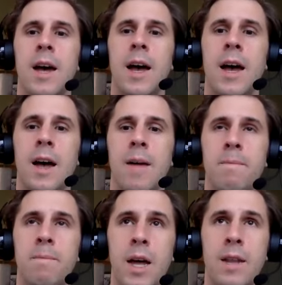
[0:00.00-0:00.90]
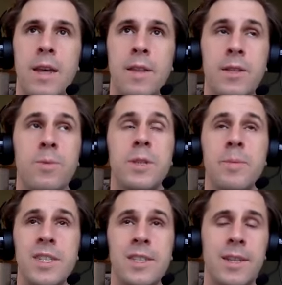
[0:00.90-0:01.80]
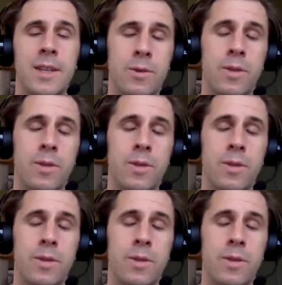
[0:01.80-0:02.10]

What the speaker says: but that this was a business